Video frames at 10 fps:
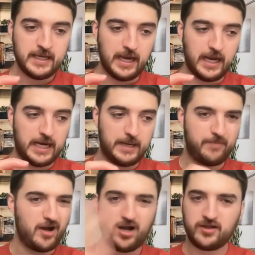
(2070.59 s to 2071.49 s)

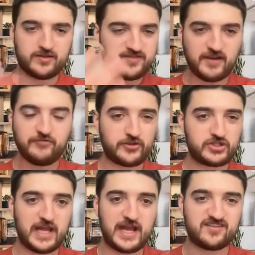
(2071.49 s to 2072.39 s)
Um, several other
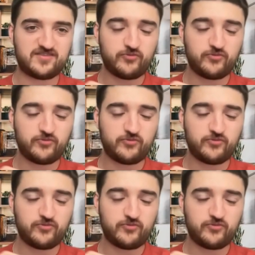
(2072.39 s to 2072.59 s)
clients.